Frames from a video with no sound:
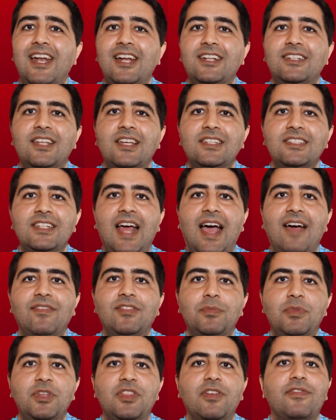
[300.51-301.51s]
that it doesn't
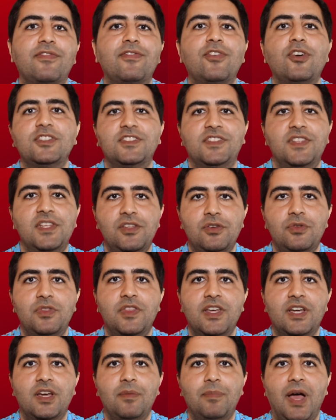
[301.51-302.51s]
have to be the first thing you
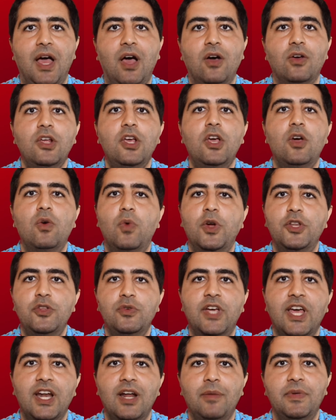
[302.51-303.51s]
think about when
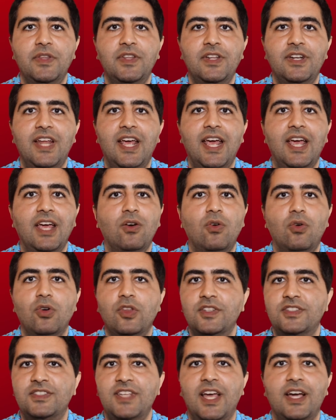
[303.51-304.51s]
you get up in the day
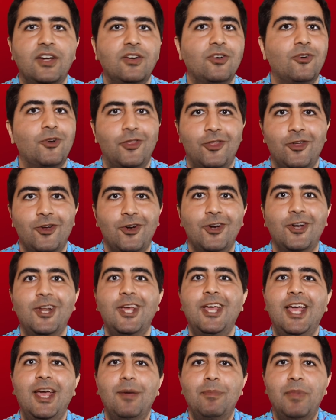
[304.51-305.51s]
or the second or third,
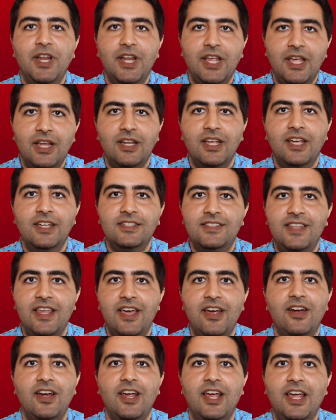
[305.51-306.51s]
but it is
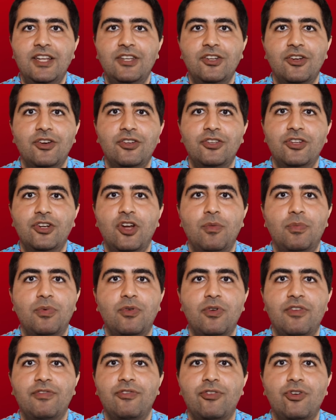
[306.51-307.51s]
there in your, you know,
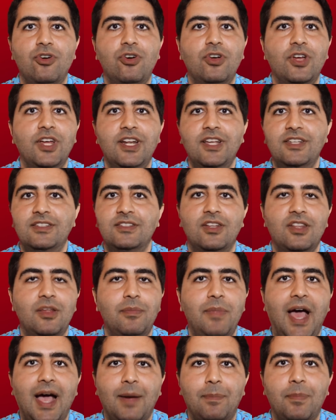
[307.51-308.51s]
peripheral, it is on the
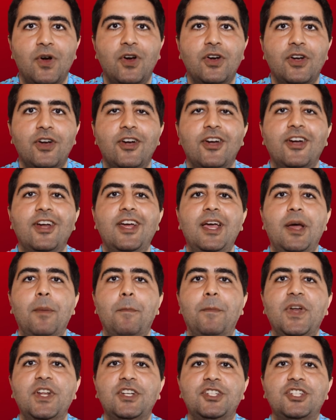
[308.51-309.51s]
back burner,
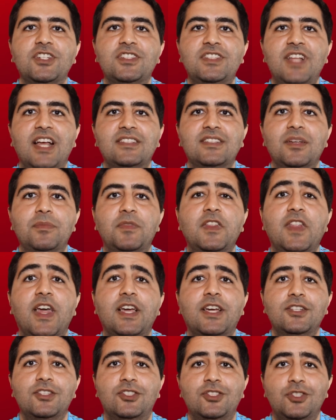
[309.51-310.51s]
but it's just not something
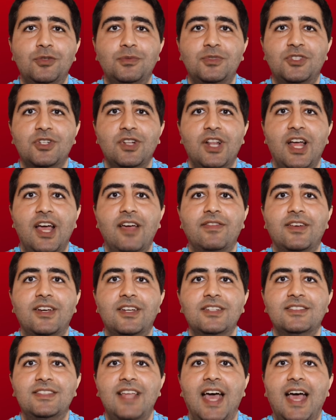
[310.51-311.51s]
that consumes your life
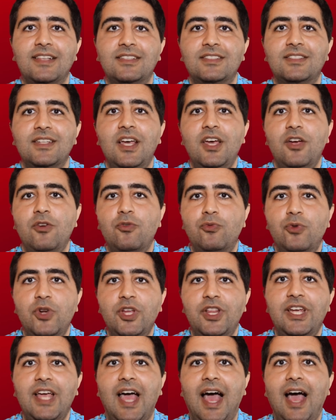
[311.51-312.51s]
because that's
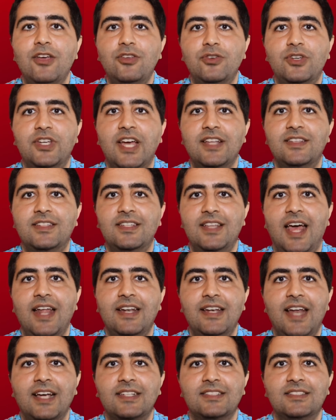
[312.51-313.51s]
really how you get to
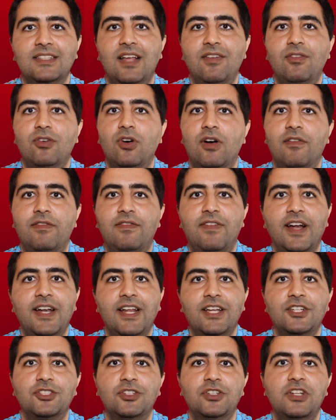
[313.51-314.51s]
that next level of
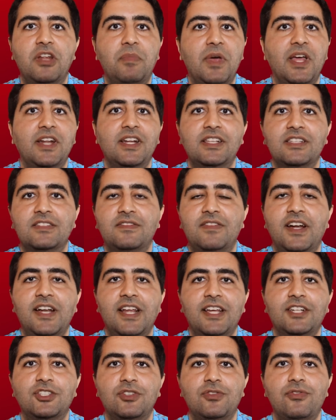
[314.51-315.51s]
financial independence,
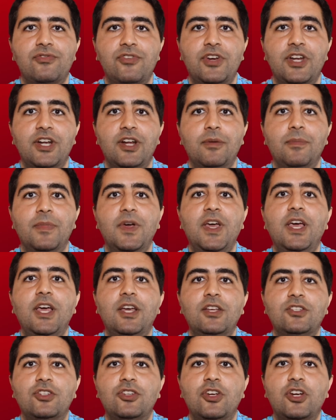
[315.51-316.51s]
financial freedom.
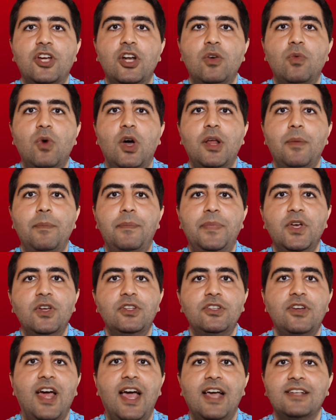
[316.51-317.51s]
So you're gonna wanna
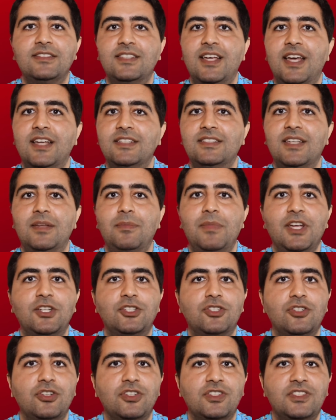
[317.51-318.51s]
build your assets and make
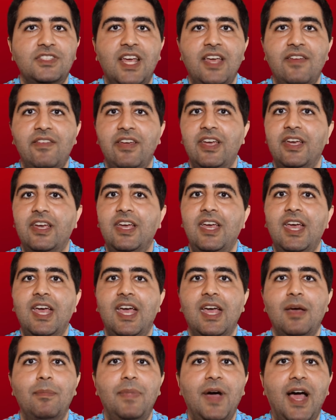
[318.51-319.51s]
sure you're saving
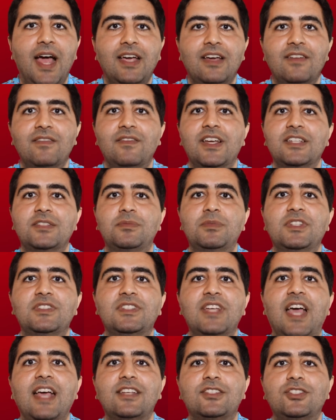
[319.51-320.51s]
and buying
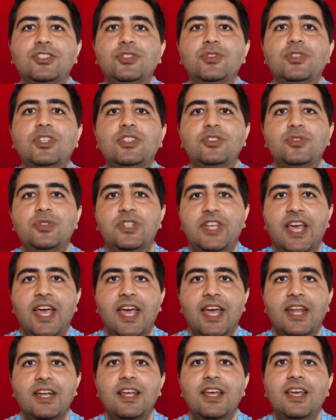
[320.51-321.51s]
investments as soon as you
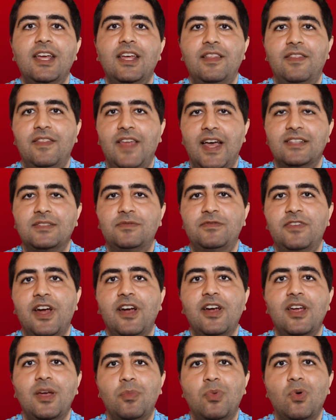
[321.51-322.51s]
can. That's
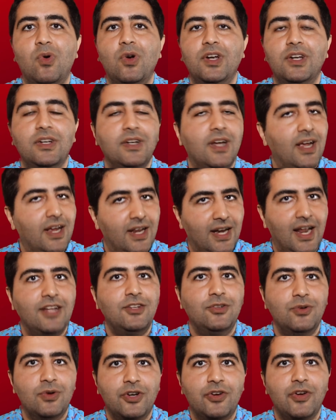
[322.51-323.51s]
very important, and I
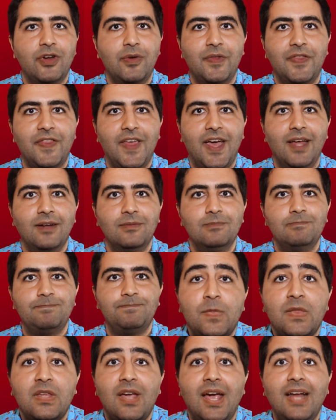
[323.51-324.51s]
do agree with that.
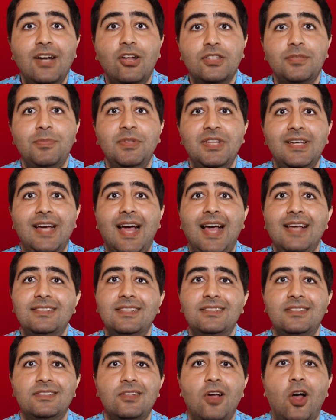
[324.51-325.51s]
And ultimately, guys,
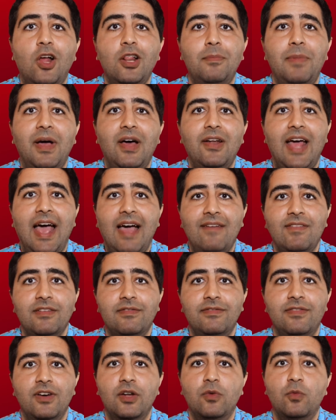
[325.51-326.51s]
this is all about
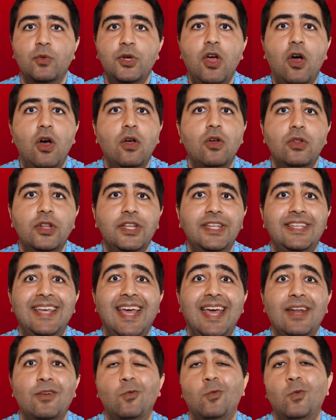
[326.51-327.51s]
having fun. We all only
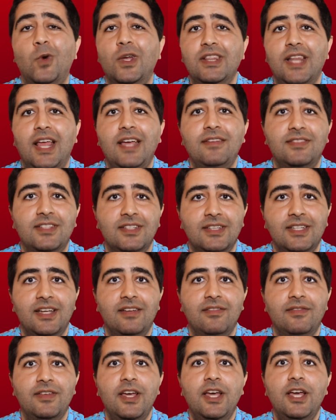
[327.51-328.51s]
get one life to
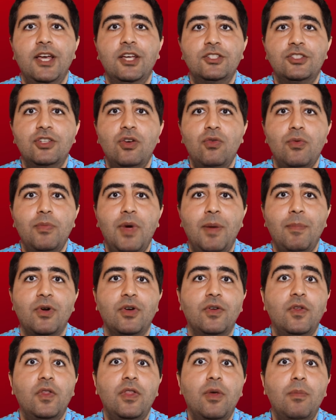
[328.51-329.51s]
live. So
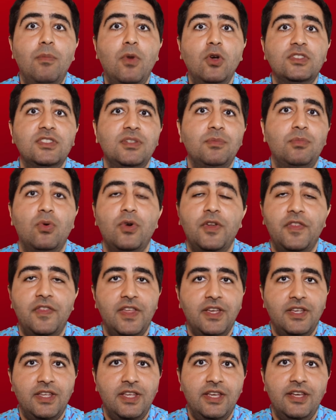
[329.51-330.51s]
remember, the most important
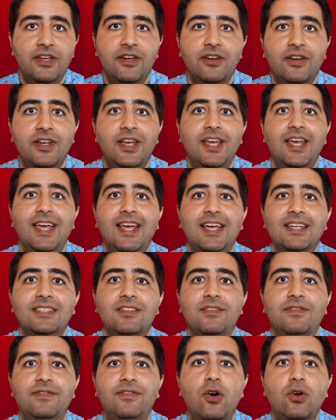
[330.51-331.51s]
thing here is
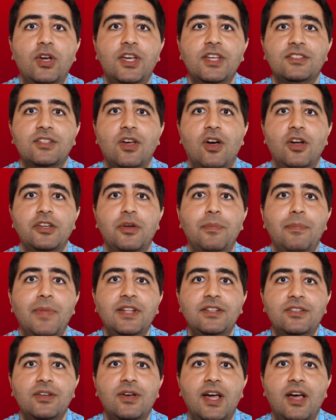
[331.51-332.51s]
to focus on your
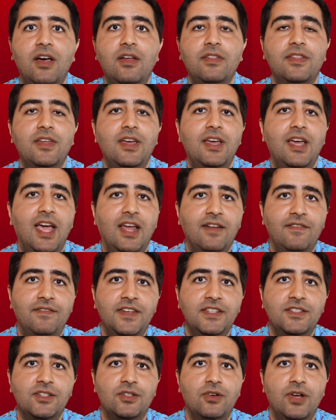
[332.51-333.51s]
mental health and
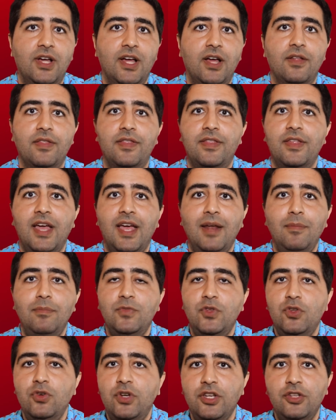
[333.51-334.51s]
physical health.
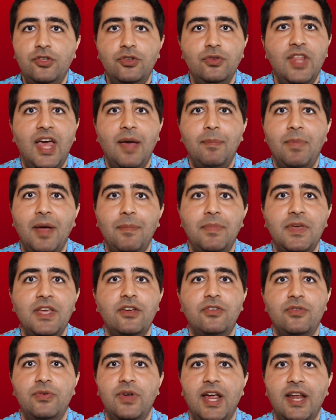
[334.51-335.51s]
And you could do that by
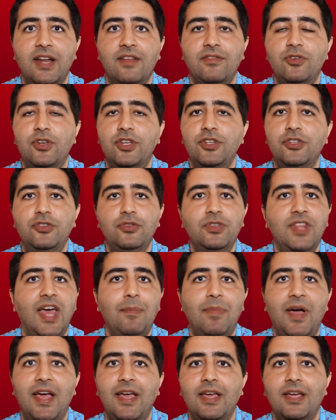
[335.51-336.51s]
being creative. You can do
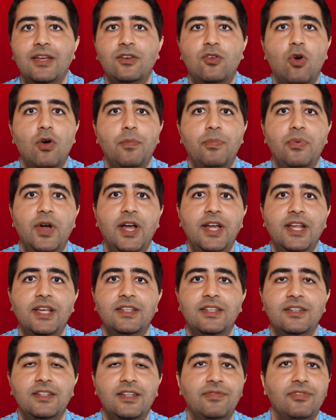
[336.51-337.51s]
that by
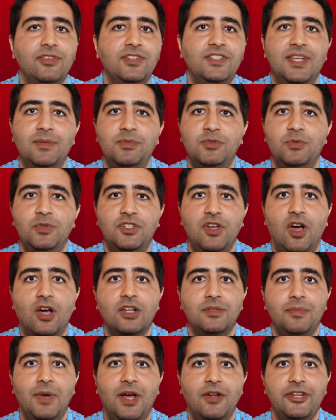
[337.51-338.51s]
incorporating the different tips we
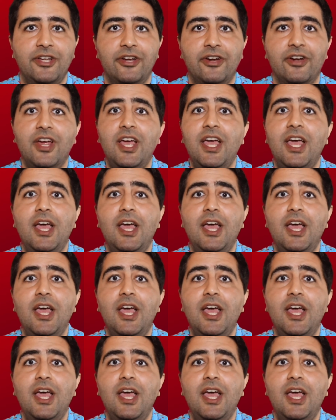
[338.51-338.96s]
talked about here.